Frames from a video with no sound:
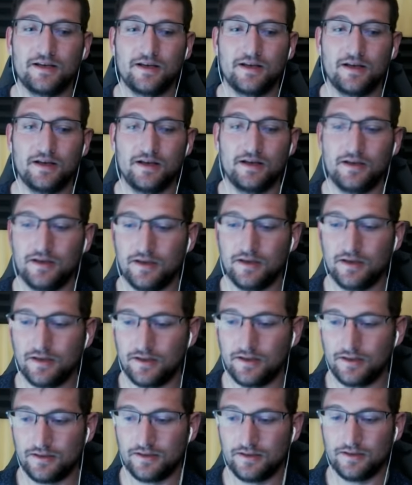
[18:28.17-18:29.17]

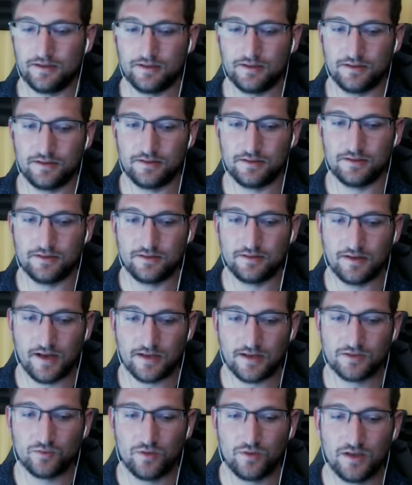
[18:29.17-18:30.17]
uh,
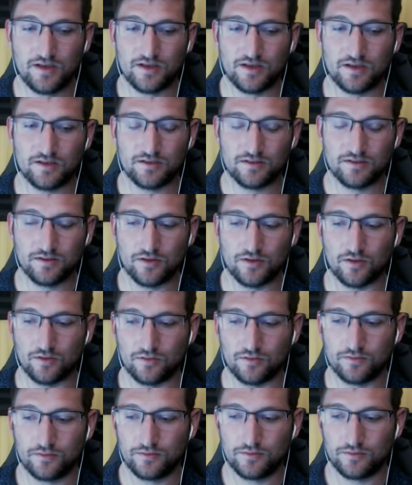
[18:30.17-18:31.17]
next week.
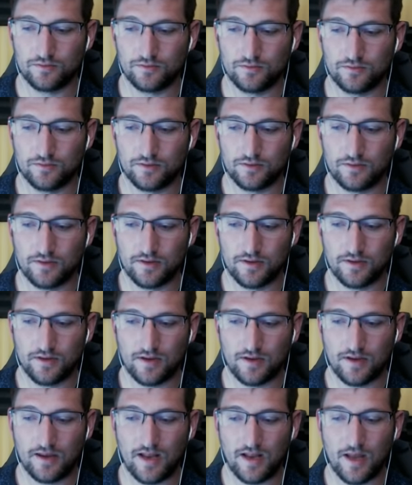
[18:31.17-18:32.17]
No.
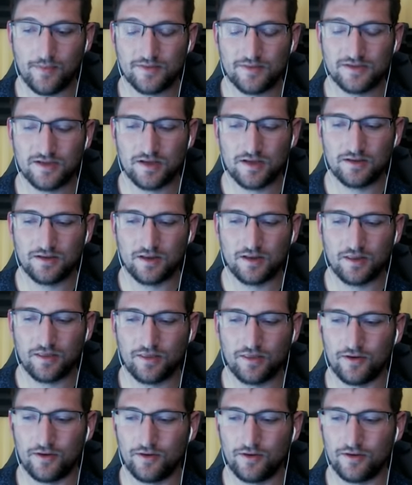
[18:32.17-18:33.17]
It happens on the
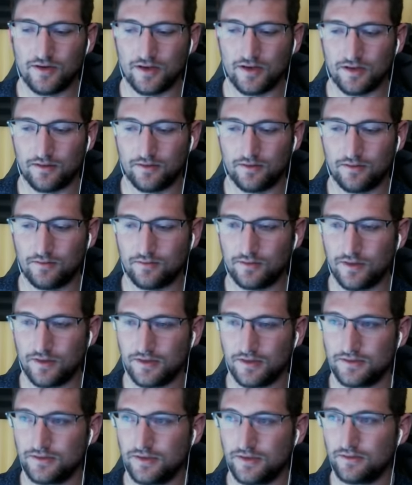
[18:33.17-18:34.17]
30th,
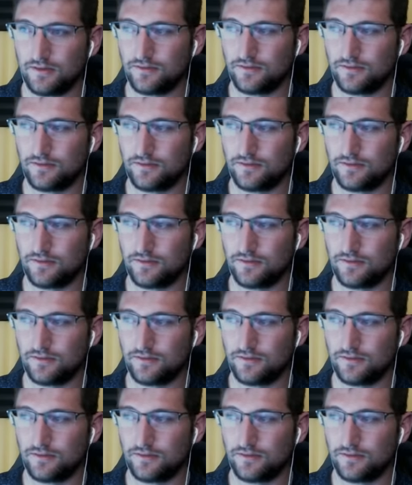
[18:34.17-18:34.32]
doesn't it?